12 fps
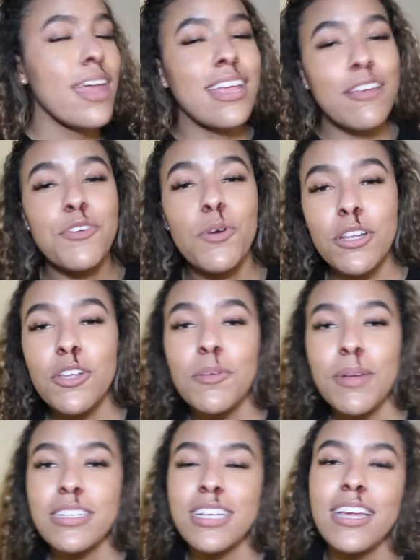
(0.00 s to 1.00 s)
And if you are new
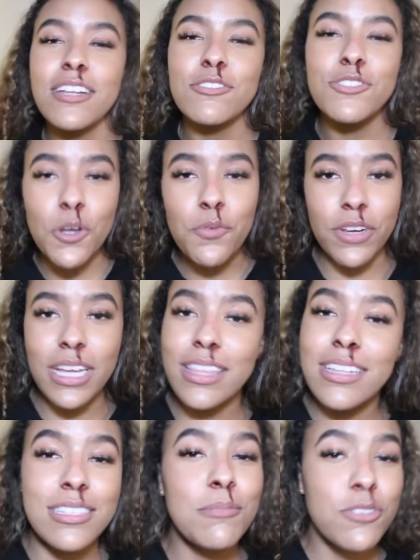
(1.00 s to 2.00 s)
to my channel, don't forget
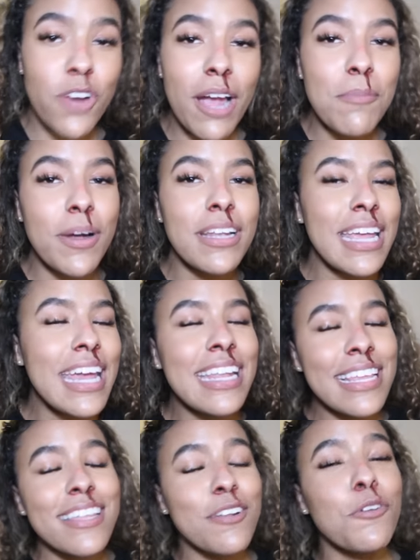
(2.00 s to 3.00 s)
to hit the subscribe button
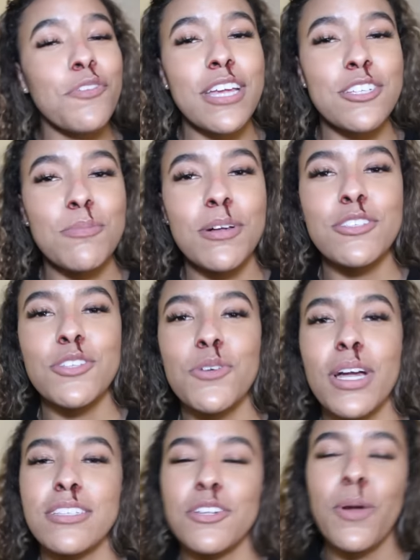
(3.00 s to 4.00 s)
and hit the notification bell so
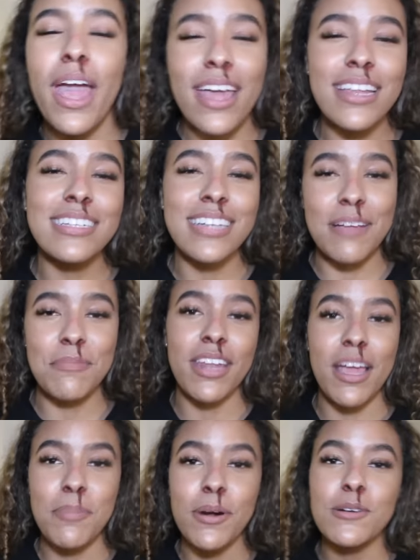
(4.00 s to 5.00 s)
you guys know anytime
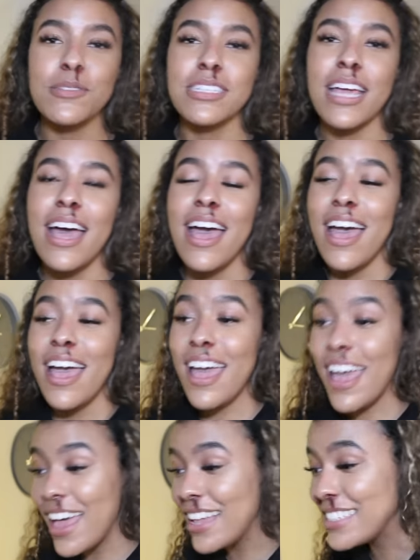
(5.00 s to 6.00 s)
that I post.
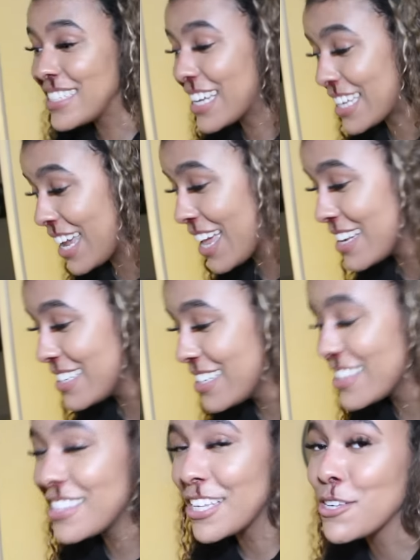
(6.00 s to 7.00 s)
And
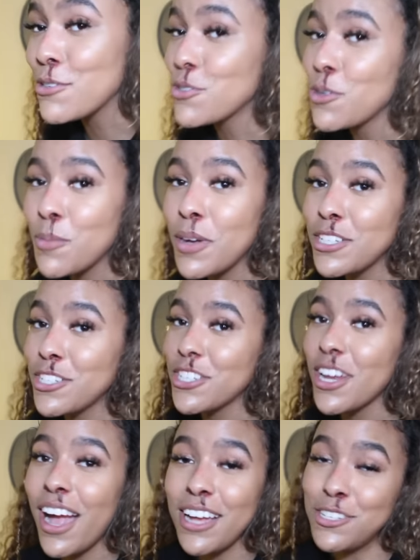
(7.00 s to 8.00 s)
again, thank you so much.
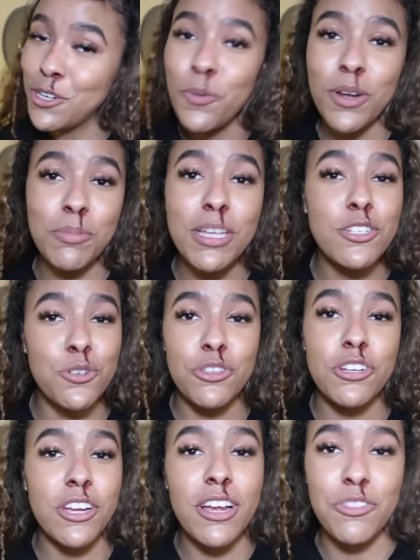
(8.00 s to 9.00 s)
I don't wanna play
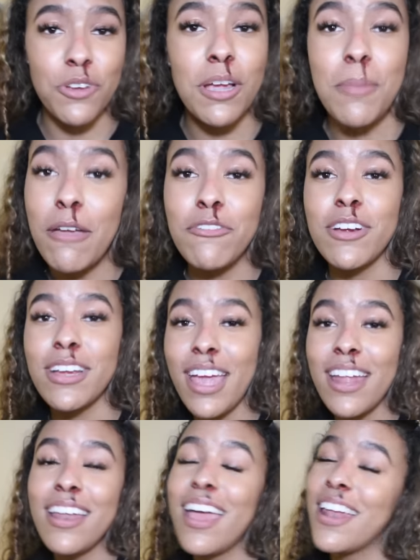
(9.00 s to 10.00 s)
truth or dare at 3 a.m. ever
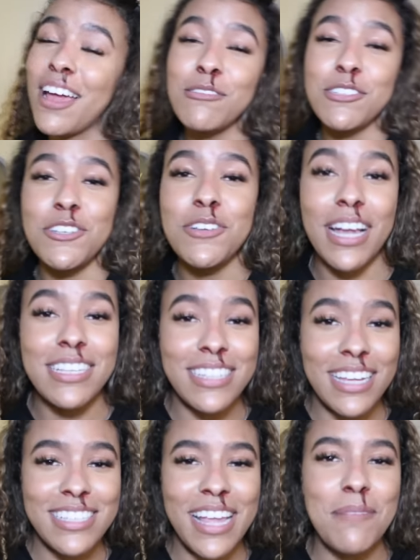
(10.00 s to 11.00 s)
again, and I will see you guys
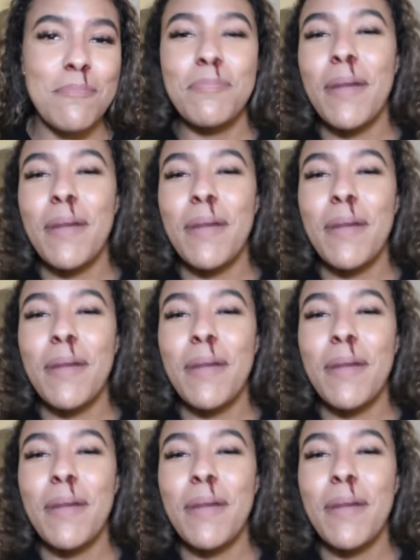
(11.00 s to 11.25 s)
next time.